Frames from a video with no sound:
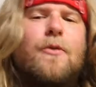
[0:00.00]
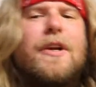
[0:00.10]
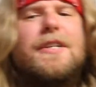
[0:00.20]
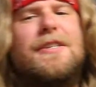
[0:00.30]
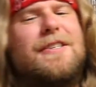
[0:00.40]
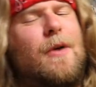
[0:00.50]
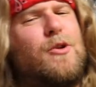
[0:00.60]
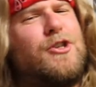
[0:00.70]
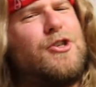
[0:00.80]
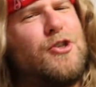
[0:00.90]
reasons I
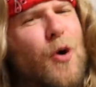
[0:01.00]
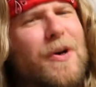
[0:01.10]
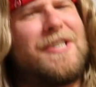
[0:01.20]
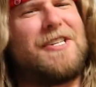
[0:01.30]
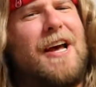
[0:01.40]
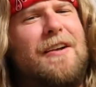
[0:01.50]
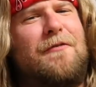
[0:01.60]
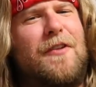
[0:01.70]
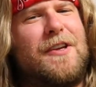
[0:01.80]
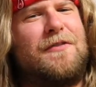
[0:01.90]
was so excited
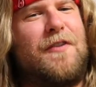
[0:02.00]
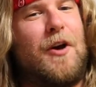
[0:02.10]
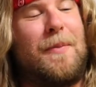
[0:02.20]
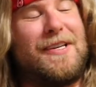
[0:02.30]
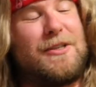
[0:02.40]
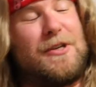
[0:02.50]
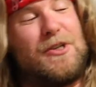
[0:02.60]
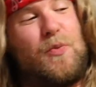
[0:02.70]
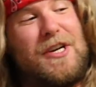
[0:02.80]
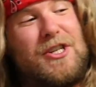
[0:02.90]
for this film is
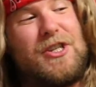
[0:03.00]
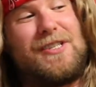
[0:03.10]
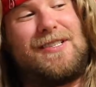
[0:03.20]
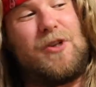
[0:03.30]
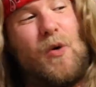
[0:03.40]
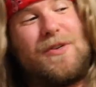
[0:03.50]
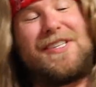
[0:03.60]
because we just don't